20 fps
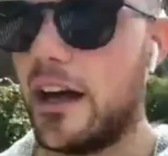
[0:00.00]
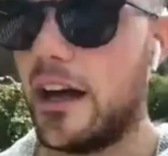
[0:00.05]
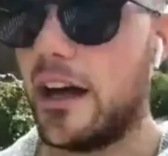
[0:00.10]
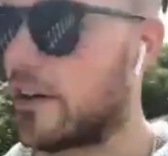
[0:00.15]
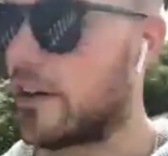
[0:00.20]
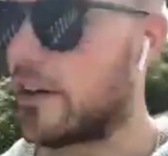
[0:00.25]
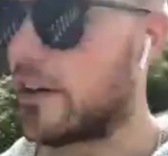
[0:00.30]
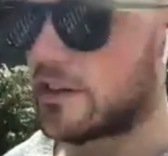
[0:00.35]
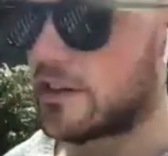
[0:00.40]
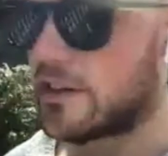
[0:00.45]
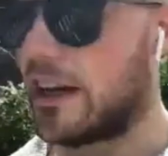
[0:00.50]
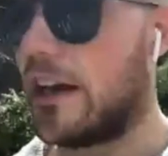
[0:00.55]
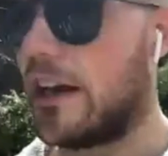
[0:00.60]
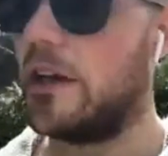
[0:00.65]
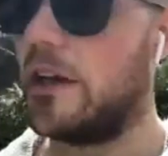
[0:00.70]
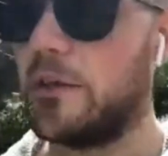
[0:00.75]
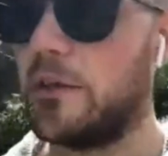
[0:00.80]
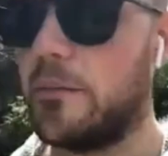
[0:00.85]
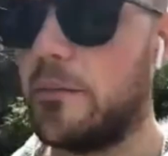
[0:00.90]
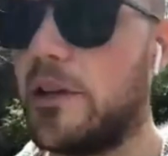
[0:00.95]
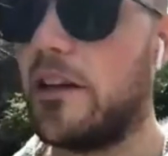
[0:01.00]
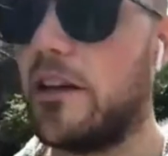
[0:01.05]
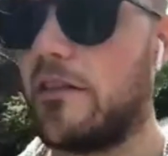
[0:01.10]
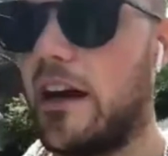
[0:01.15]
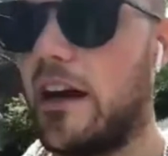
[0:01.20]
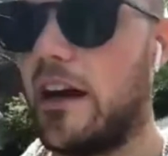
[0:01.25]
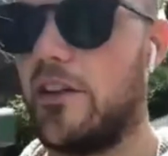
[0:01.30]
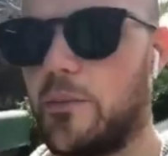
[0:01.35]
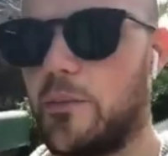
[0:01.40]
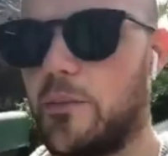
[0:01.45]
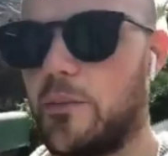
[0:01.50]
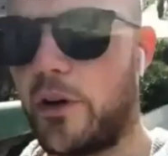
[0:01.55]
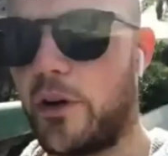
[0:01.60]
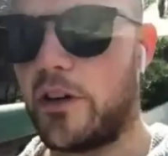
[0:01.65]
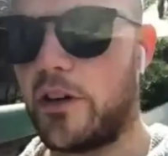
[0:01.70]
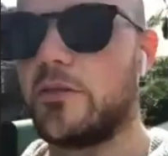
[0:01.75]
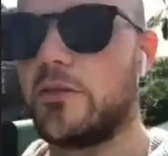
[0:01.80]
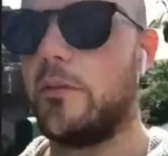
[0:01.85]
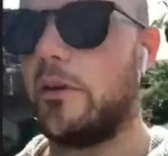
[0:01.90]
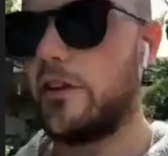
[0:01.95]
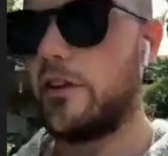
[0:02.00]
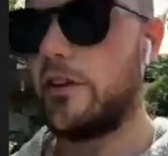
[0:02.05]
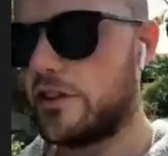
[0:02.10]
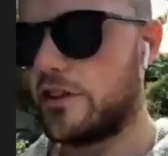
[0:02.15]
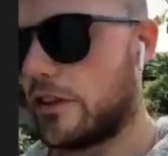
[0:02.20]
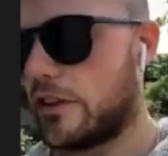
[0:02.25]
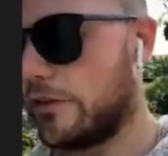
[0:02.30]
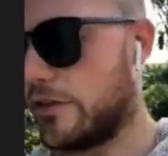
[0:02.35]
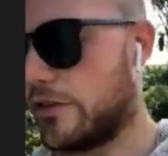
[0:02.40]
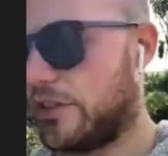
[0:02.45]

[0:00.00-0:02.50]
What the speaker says: You just got to be able to be around the person where they're too.